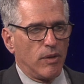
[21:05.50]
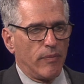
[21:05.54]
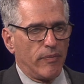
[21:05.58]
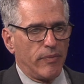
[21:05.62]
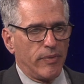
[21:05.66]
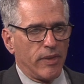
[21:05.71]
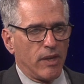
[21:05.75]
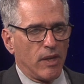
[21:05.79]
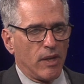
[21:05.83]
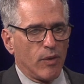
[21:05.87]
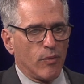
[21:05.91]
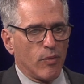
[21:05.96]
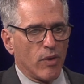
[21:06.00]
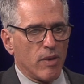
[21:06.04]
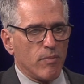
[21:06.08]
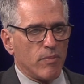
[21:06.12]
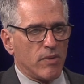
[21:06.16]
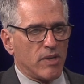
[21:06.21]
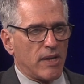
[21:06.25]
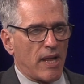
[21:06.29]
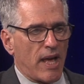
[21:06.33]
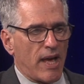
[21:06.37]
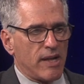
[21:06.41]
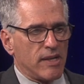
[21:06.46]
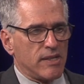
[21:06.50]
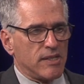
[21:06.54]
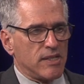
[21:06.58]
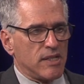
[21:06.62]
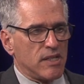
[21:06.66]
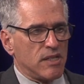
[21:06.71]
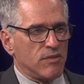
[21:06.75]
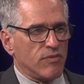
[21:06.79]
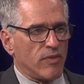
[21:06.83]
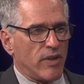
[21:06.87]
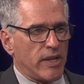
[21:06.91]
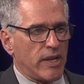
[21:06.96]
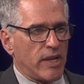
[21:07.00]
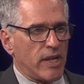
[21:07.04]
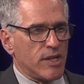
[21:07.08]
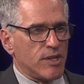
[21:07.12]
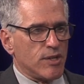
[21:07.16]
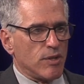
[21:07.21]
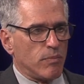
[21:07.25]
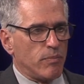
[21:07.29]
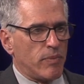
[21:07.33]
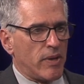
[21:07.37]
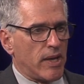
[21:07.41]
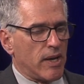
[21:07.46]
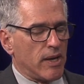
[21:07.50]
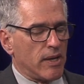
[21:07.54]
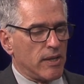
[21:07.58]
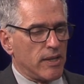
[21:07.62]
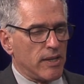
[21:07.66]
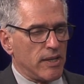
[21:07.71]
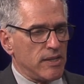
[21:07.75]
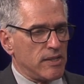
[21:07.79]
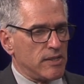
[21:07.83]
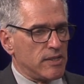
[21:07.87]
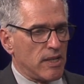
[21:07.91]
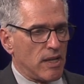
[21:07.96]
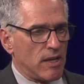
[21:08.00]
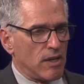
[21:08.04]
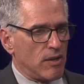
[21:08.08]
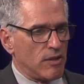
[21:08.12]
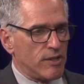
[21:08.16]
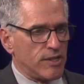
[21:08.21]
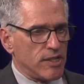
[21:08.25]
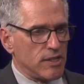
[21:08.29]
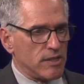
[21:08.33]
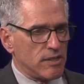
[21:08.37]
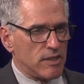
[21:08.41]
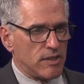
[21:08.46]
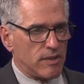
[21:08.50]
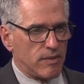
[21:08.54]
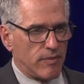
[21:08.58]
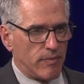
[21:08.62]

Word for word: the agreement has these financial penalties that are just